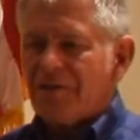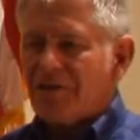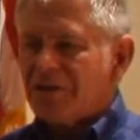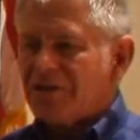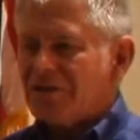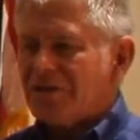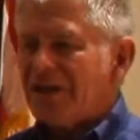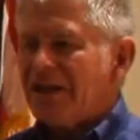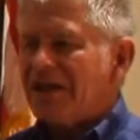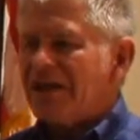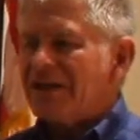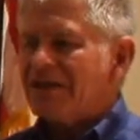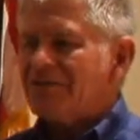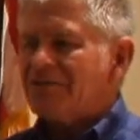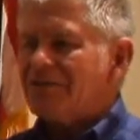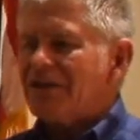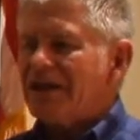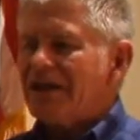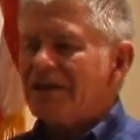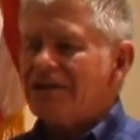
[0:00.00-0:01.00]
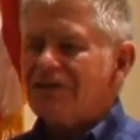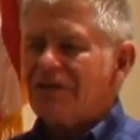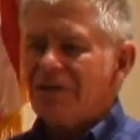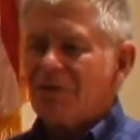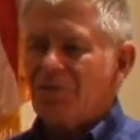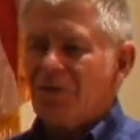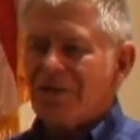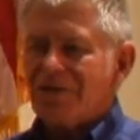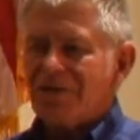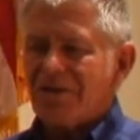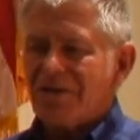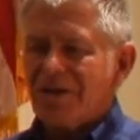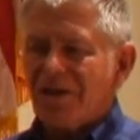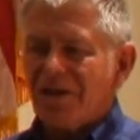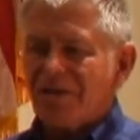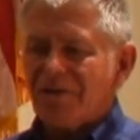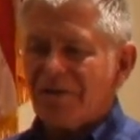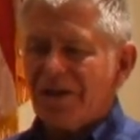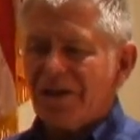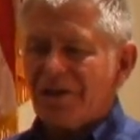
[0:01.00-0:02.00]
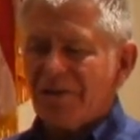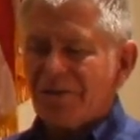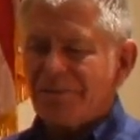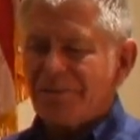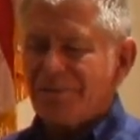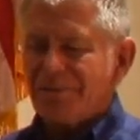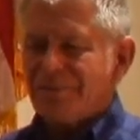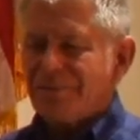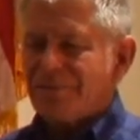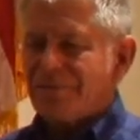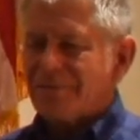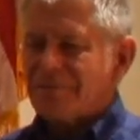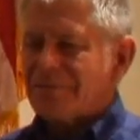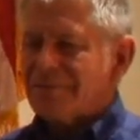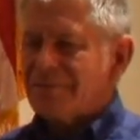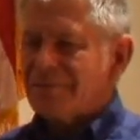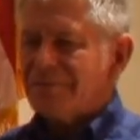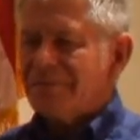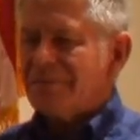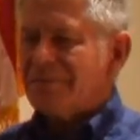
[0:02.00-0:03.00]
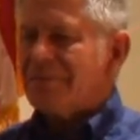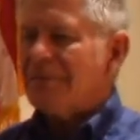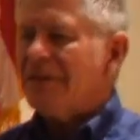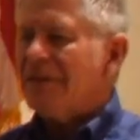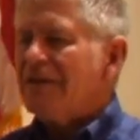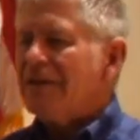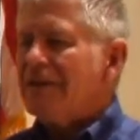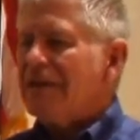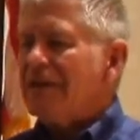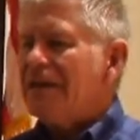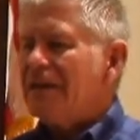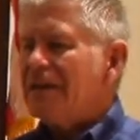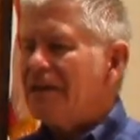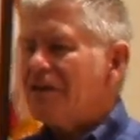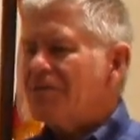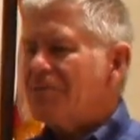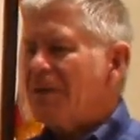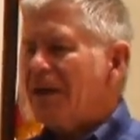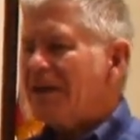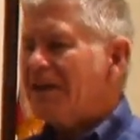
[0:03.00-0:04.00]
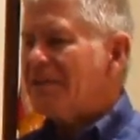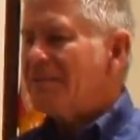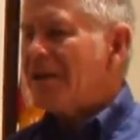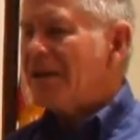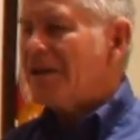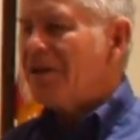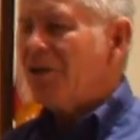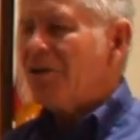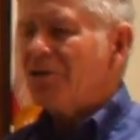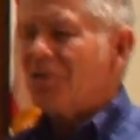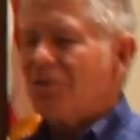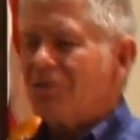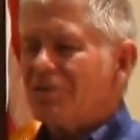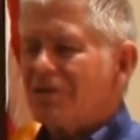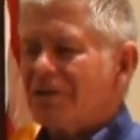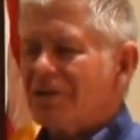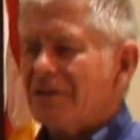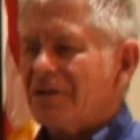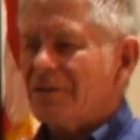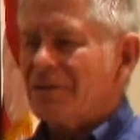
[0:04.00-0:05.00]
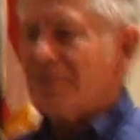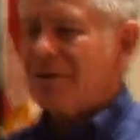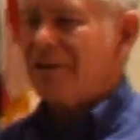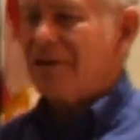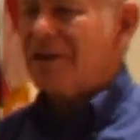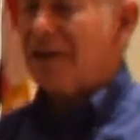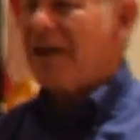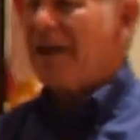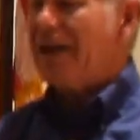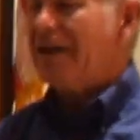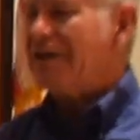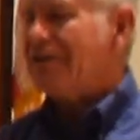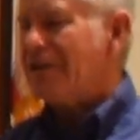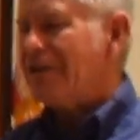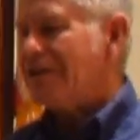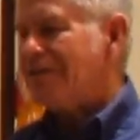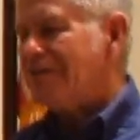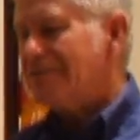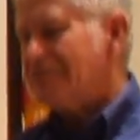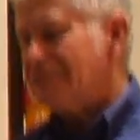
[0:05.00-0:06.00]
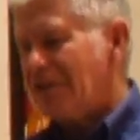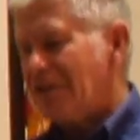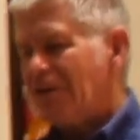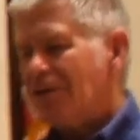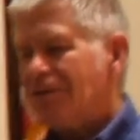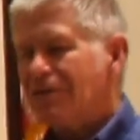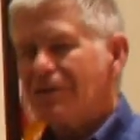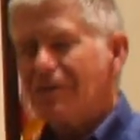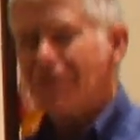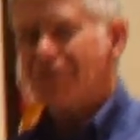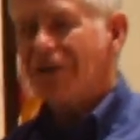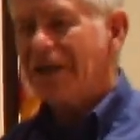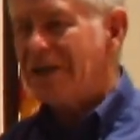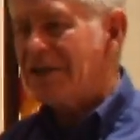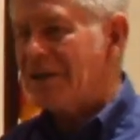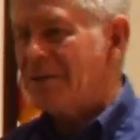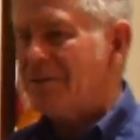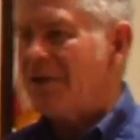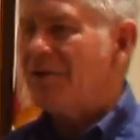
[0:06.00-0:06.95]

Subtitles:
staying at a ranch in western Colorado. And I was packing my clothes. And the guy said, the owner of the ranch came